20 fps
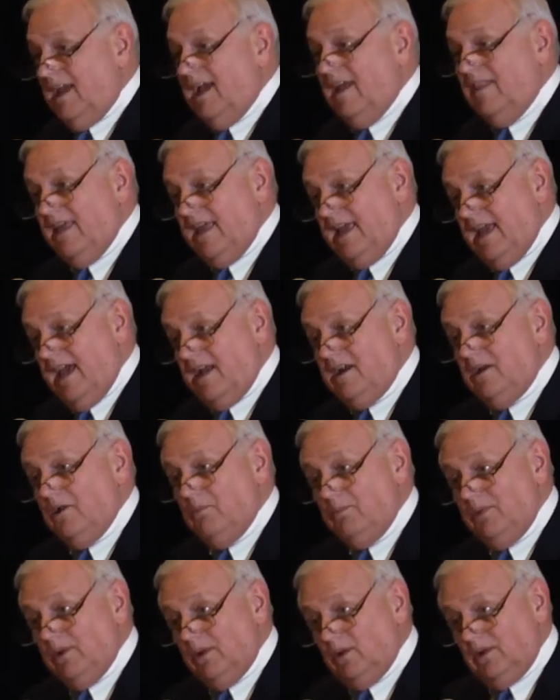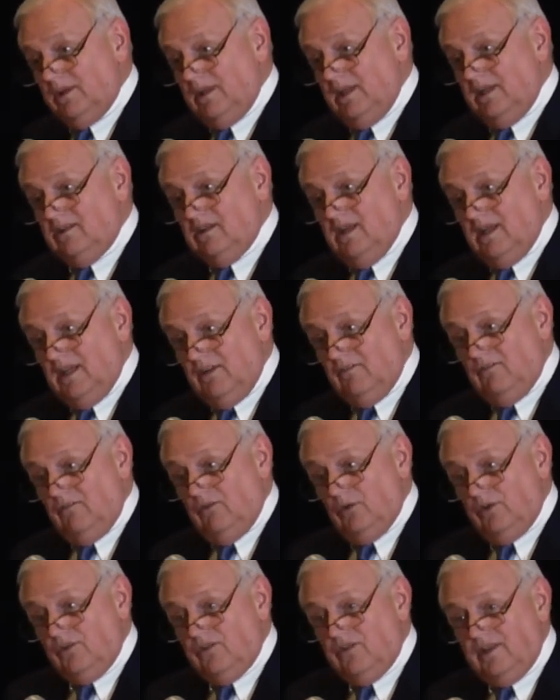and they had an ability to
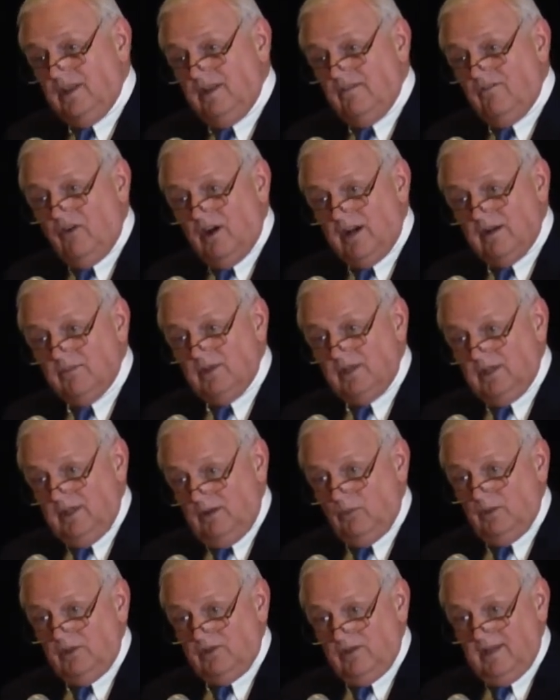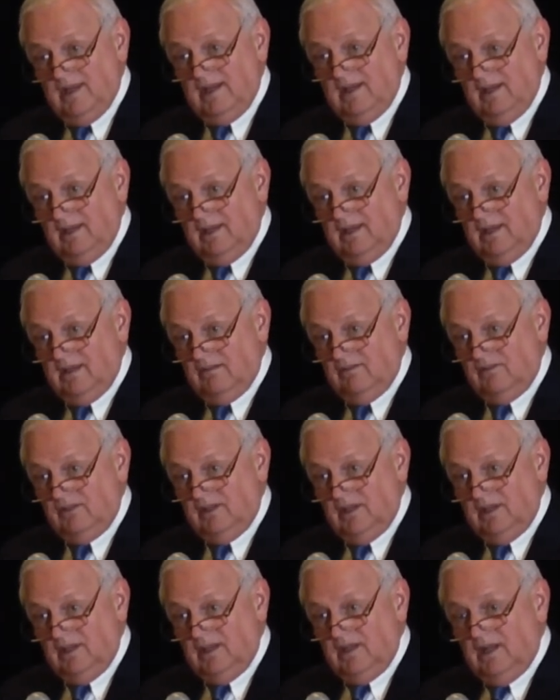influence the environment in which they
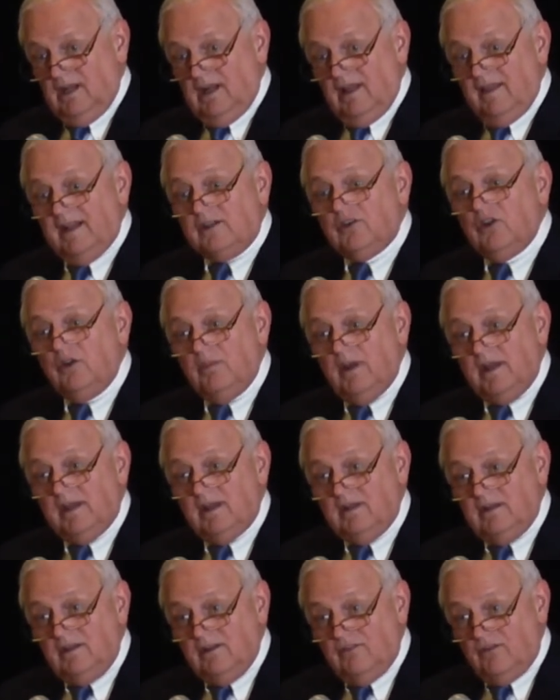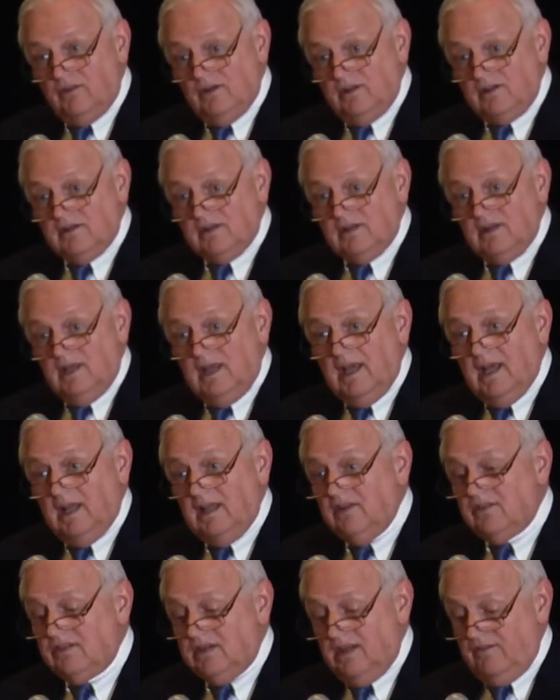lived that could make a difference
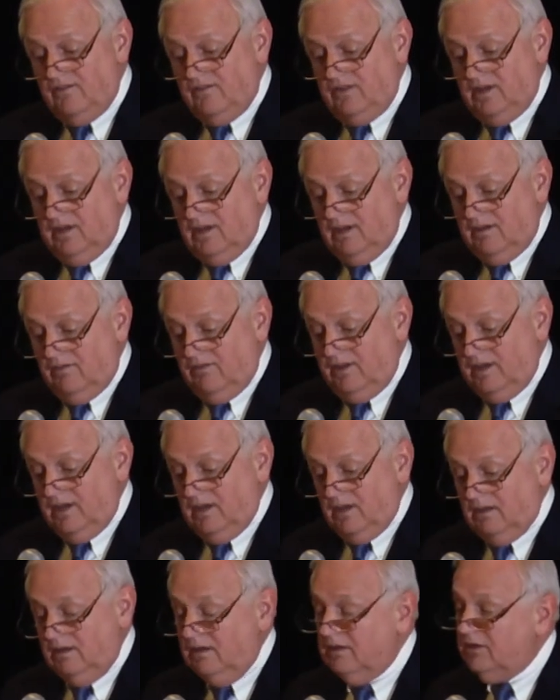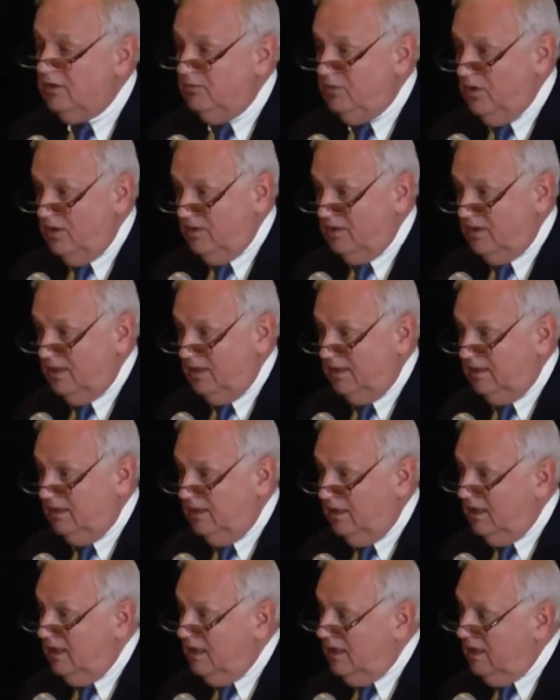in the safety of their community.
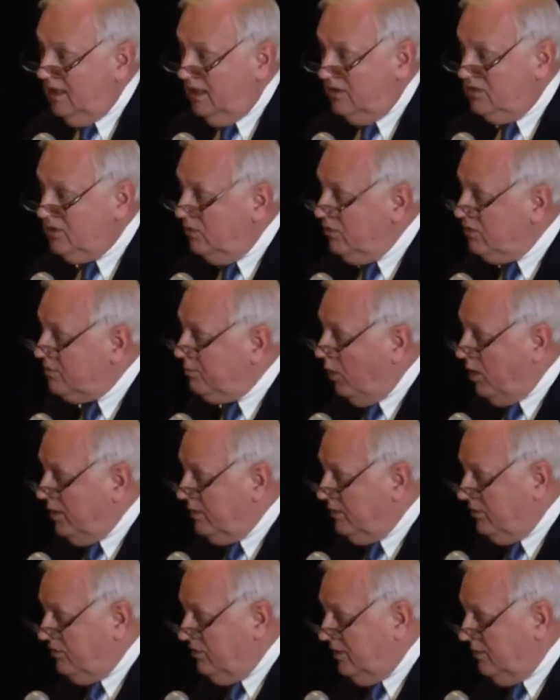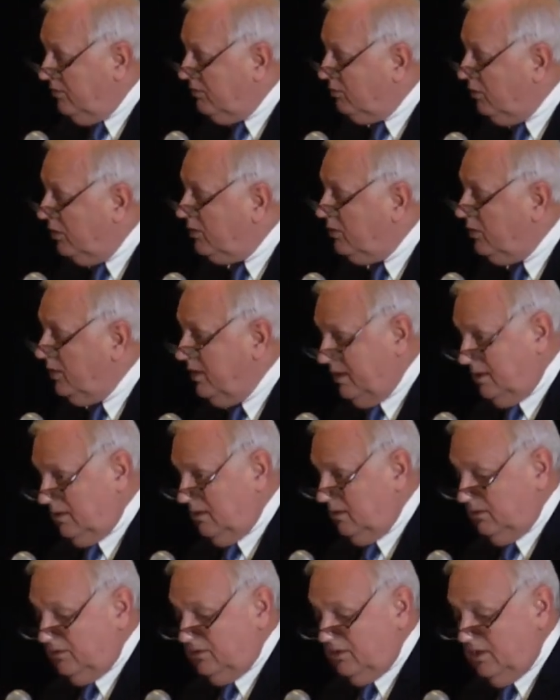And so those partnerships were
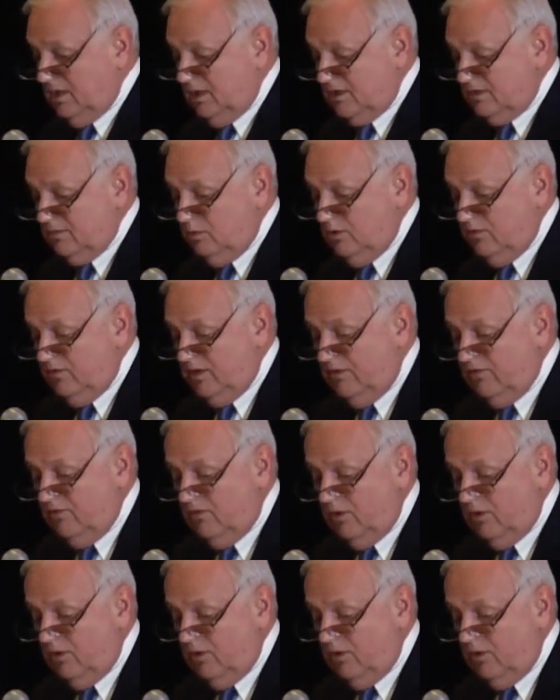critical to us moving